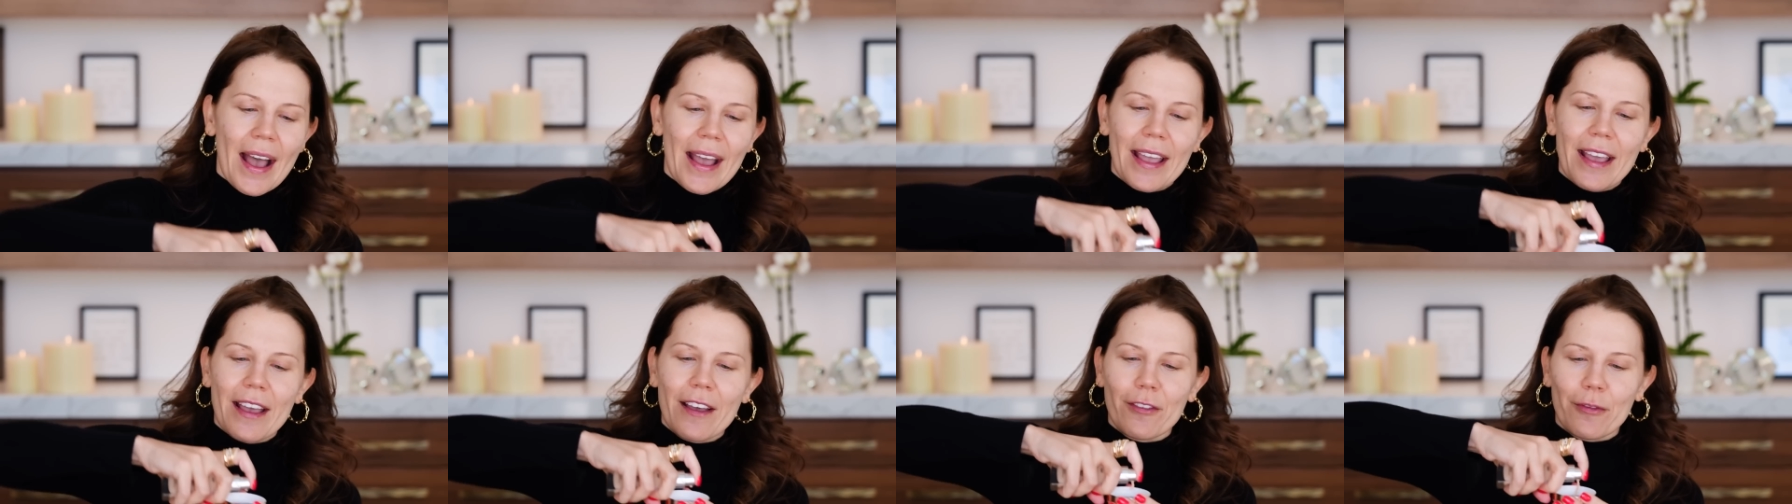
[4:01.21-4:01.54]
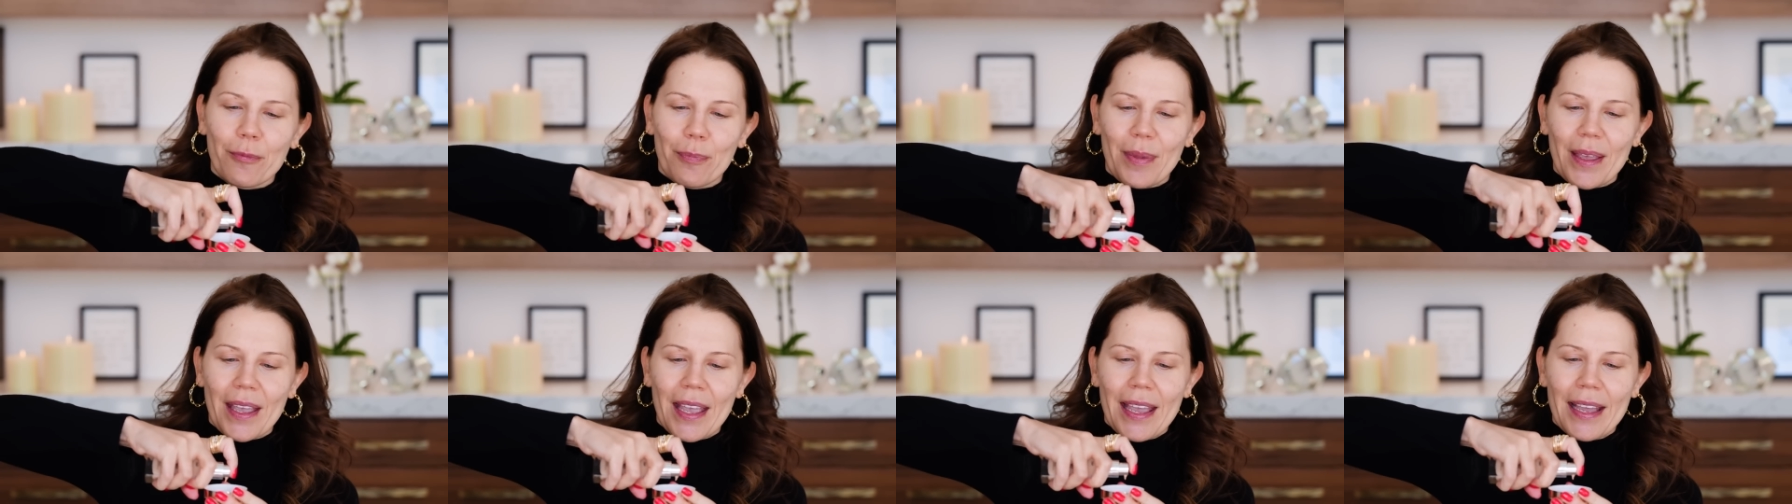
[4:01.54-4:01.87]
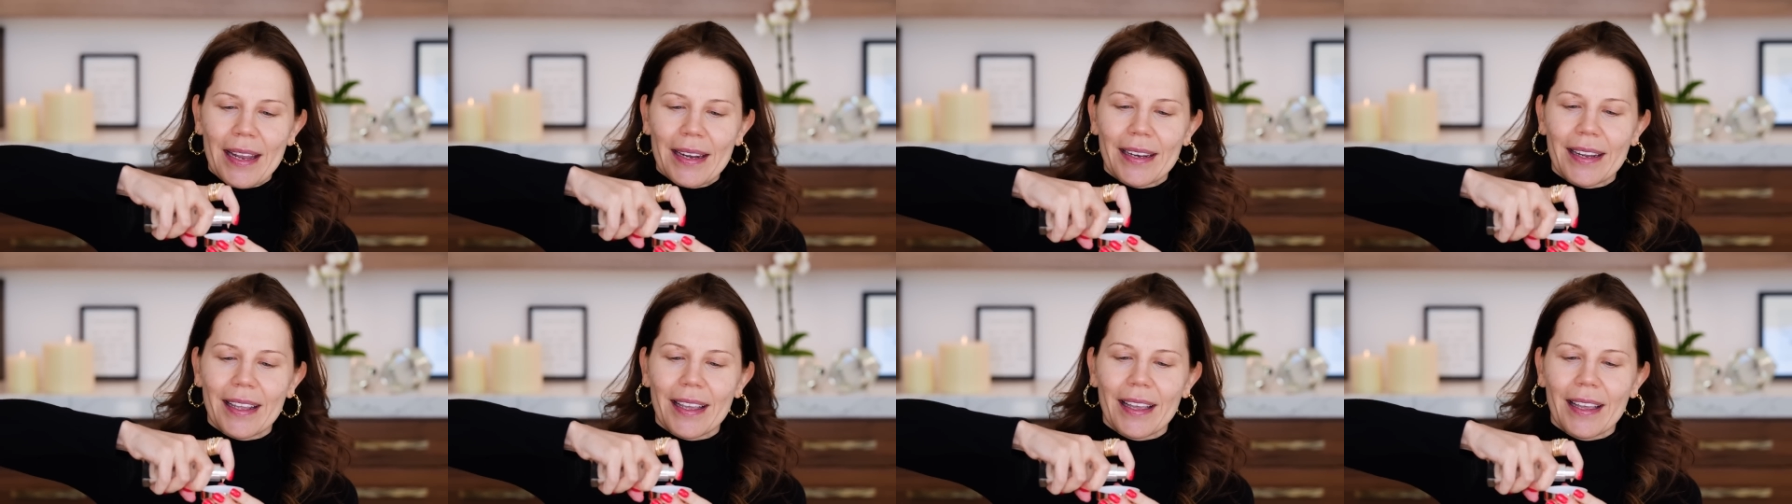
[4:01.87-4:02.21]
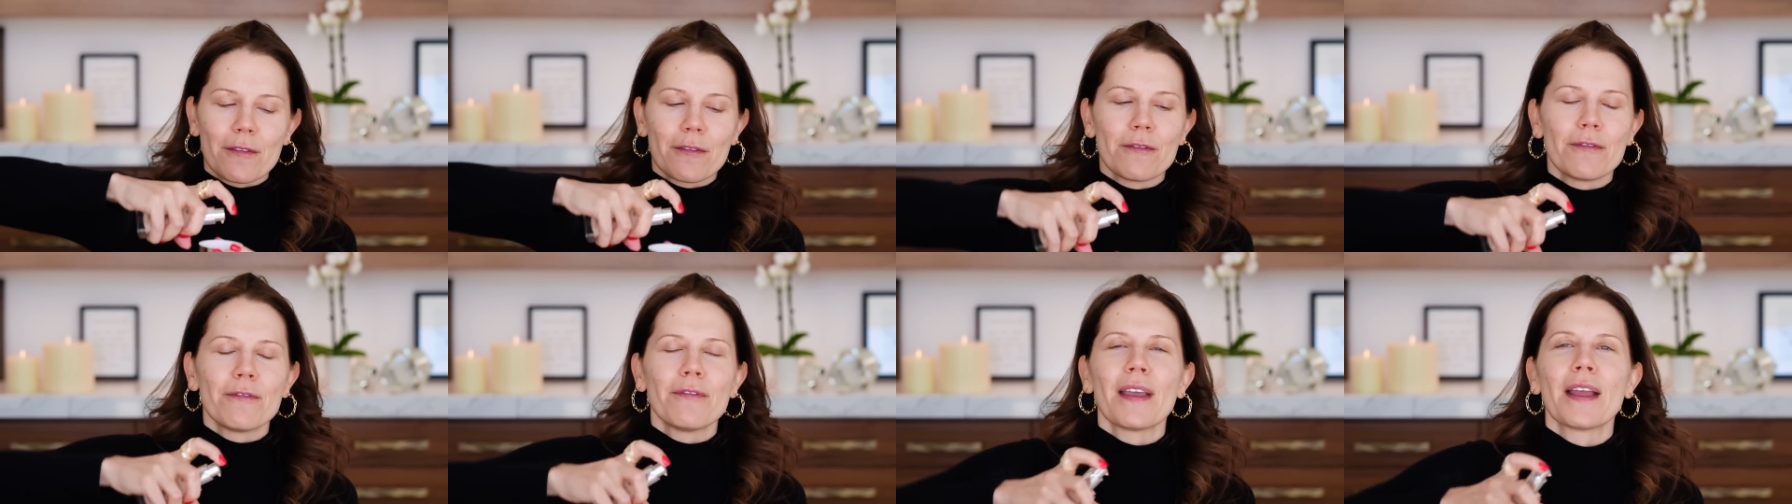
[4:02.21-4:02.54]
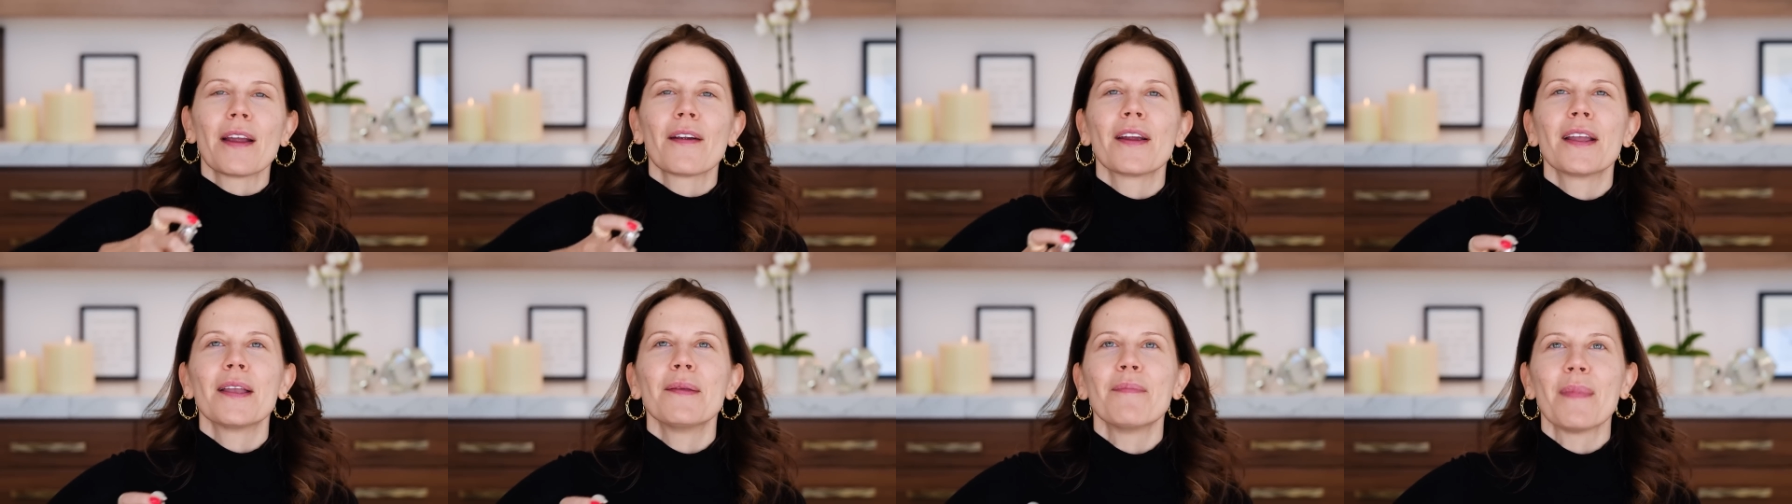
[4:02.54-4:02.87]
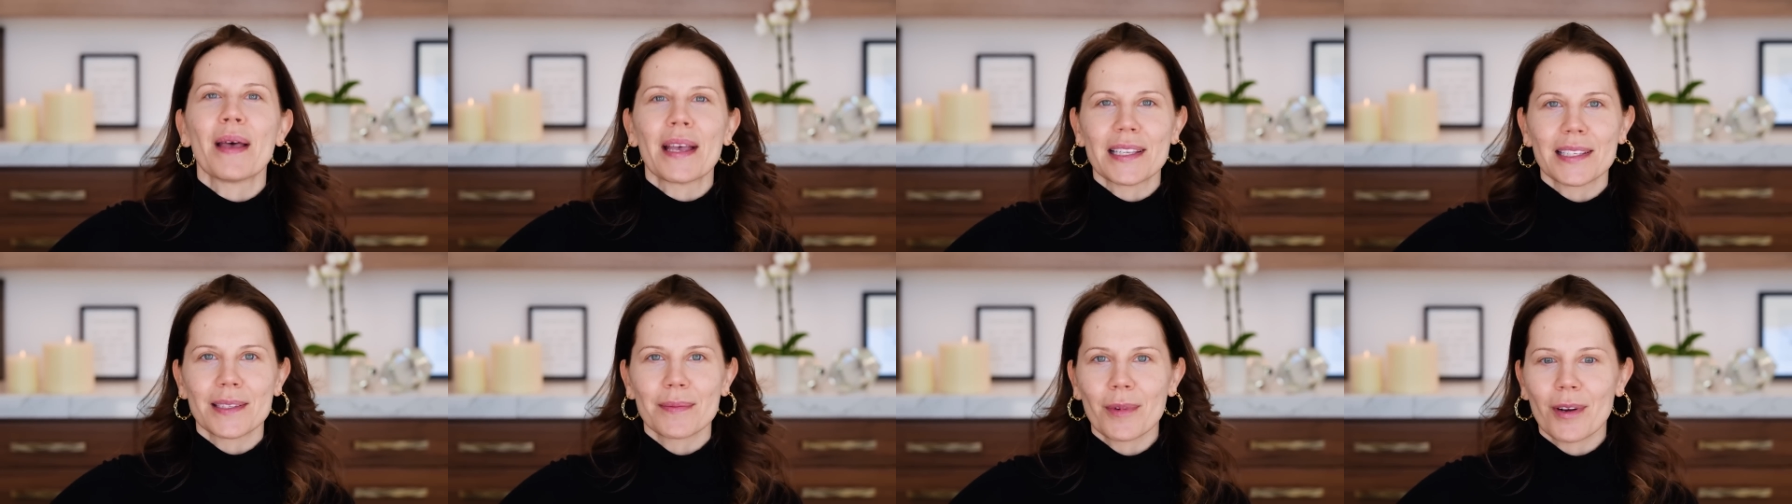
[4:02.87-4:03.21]
I have been very
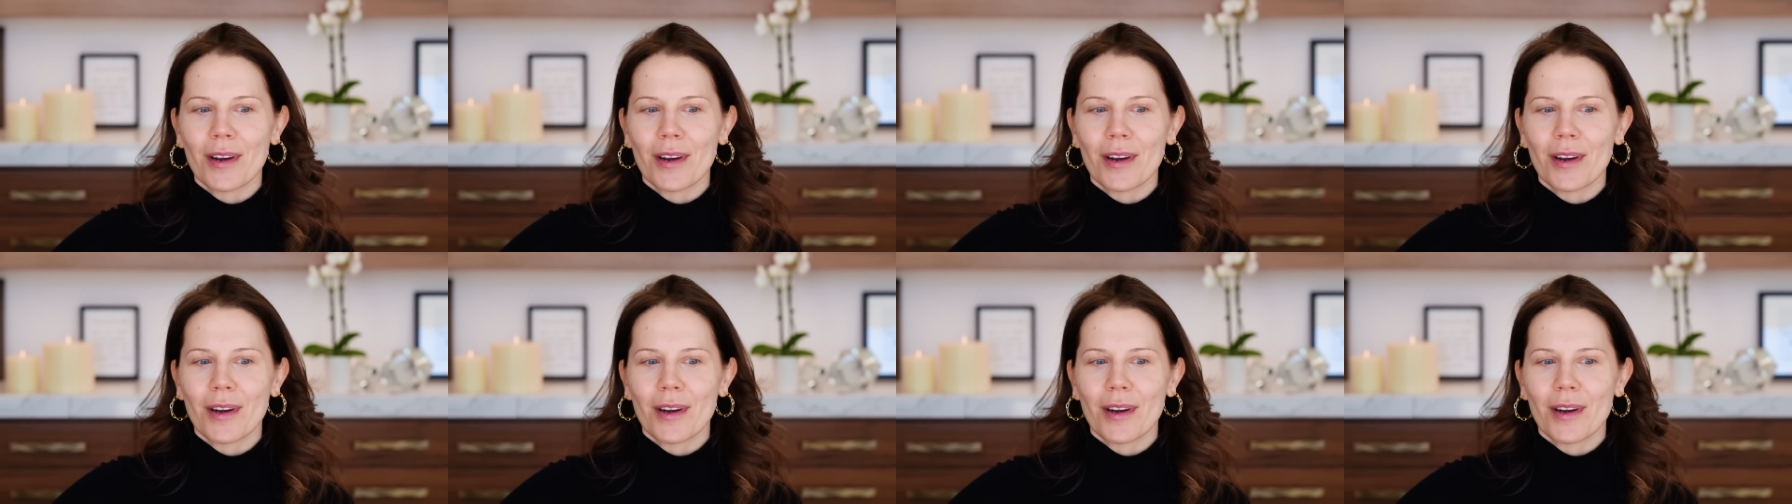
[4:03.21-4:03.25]
mesmerized